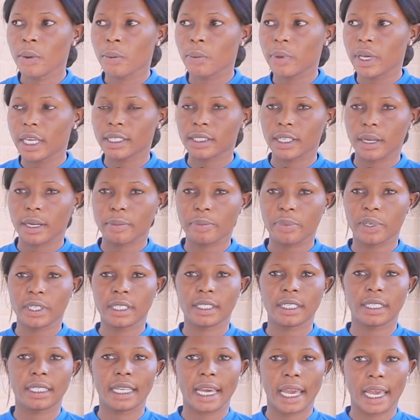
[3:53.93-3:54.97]
we
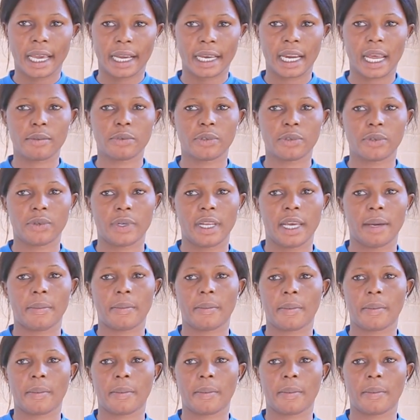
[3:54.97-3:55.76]
interpret the diagram to them.